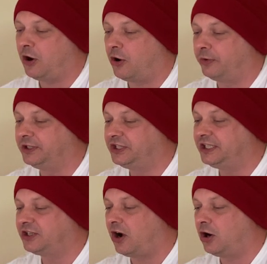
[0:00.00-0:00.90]

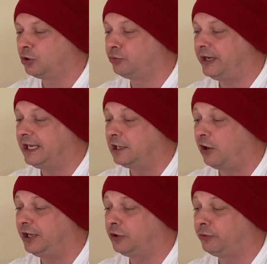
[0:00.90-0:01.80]
orangey, dark green,
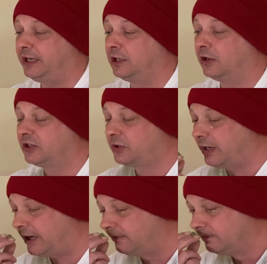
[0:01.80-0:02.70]
light green look
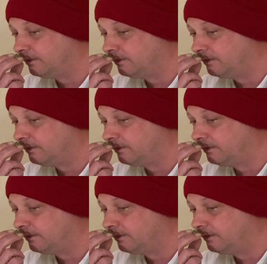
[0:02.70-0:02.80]
to it.